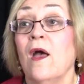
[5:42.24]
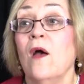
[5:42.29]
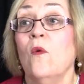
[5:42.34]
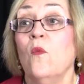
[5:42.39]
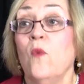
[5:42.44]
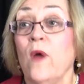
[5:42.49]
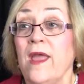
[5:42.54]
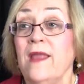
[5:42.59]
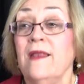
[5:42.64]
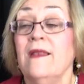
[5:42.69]

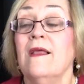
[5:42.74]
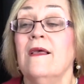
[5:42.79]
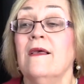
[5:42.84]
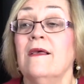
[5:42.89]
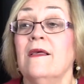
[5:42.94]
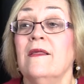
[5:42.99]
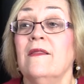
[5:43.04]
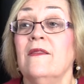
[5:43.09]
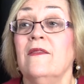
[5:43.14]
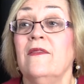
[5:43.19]
when
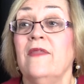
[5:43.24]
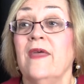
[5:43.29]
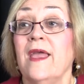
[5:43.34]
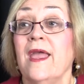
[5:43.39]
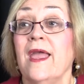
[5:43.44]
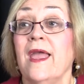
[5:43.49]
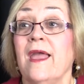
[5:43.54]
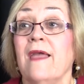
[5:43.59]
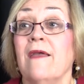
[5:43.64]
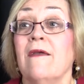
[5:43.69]

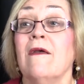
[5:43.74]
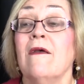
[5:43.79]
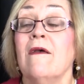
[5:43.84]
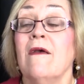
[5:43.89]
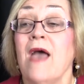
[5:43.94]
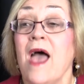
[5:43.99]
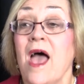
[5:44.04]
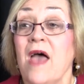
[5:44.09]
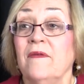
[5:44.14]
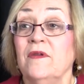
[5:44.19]
they're
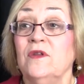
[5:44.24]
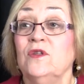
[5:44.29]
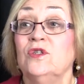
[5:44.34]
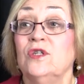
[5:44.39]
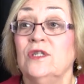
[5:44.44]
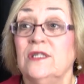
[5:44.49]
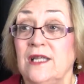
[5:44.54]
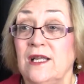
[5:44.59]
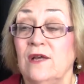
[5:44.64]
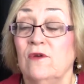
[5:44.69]
having
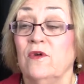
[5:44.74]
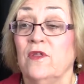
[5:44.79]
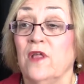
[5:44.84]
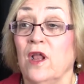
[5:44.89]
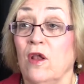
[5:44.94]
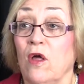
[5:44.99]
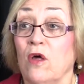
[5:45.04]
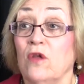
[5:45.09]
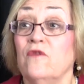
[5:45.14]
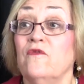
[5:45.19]
to deal with a
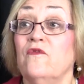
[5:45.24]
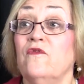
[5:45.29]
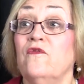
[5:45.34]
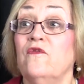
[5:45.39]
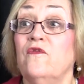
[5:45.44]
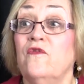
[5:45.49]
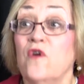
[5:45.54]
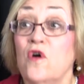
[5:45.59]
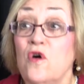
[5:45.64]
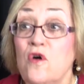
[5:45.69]
lot of
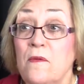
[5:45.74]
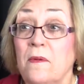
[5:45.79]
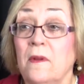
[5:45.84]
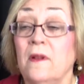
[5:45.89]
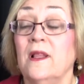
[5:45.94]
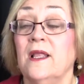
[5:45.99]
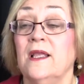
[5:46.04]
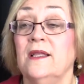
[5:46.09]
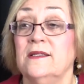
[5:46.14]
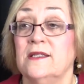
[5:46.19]

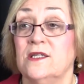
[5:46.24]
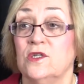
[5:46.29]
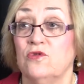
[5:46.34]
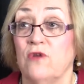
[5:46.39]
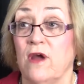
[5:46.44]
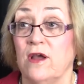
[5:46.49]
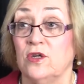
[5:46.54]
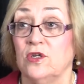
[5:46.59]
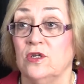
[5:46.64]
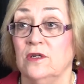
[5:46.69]
verbal
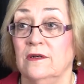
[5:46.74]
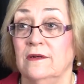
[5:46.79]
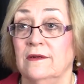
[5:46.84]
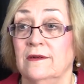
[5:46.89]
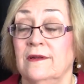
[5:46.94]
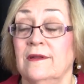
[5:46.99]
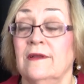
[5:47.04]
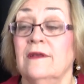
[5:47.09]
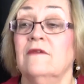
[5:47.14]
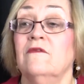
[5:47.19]

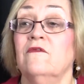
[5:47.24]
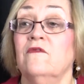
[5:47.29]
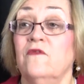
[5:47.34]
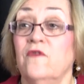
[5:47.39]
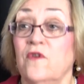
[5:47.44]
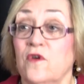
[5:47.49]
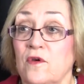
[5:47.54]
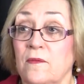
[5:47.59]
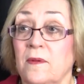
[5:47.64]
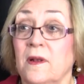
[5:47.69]
instruction,
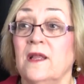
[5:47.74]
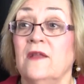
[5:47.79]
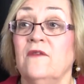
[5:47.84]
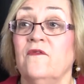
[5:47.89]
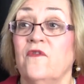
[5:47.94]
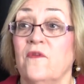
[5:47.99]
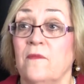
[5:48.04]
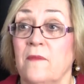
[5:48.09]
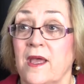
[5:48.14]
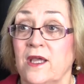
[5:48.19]
verbal
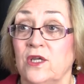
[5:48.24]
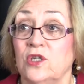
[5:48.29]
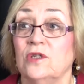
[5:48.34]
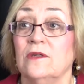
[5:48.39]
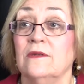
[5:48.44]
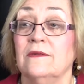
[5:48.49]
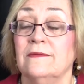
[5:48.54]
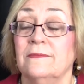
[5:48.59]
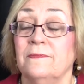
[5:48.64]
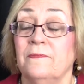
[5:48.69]

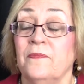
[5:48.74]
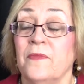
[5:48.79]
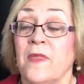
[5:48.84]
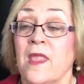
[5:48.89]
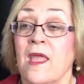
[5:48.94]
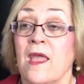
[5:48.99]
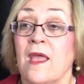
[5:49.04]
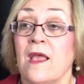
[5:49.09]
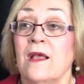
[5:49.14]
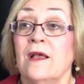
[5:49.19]
information.
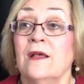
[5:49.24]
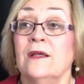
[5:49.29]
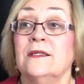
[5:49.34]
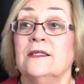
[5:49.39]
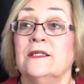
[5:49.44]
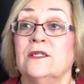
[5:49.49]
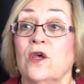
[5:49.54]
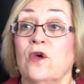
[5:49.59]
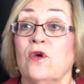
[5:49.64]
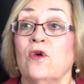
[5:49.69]

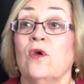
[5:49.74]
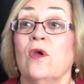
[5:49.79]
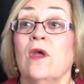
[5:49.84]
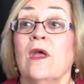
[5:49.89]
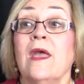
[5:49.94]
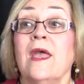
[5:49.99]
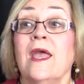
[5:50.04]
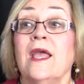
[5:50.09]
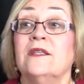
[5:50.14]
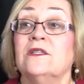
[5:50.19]
So
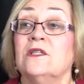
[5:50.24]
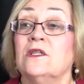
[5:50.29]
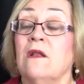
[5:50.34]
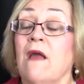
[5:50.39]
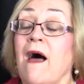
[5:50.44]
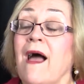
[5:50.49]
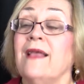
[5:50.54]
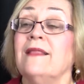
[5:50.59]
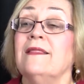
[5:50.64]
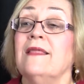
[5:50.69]
it's
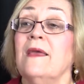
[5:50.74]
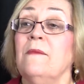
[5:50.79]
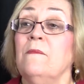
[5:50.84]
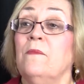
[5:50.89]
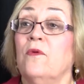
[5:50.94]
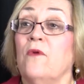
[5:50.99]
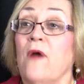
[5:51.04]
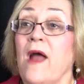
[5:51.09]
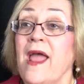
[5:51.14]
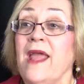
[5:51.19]
like their
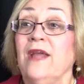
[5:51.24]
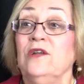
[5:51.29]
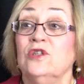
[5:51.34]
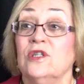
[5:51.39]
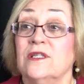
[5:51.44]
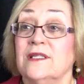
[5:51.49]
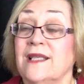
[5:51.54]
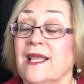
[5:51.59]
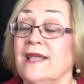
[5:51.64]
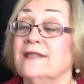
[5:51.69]
brain
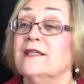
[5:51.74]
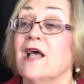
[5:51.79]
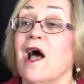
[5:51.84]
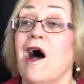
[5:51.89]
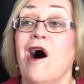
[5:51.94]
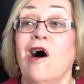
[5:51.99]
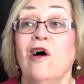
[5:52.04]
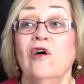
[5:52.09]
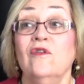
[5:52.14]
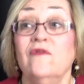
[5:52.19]
just gets
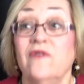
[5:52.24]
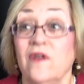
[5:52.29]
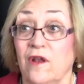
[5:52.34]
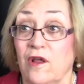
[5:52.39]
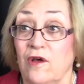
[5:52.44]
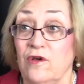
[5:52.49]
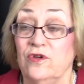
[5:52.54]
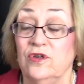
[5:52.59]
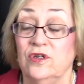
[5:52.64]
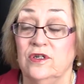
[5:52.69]

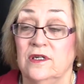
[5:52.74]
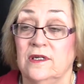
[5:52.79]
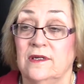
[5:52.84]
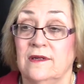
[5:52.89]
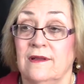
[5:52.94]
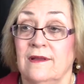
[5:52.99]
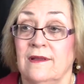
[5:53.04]
overloaded.